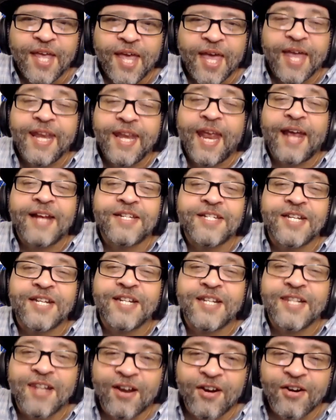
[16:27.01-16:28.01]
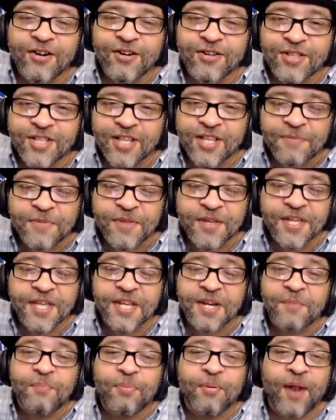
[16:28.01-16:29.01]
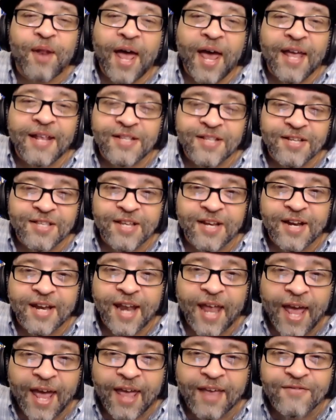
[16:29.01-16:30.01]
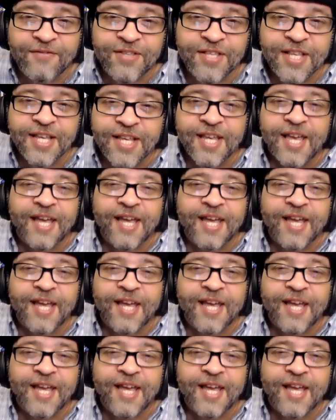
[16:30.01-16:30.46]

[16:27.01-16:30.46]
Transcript: and actually learn something and apply it to their lives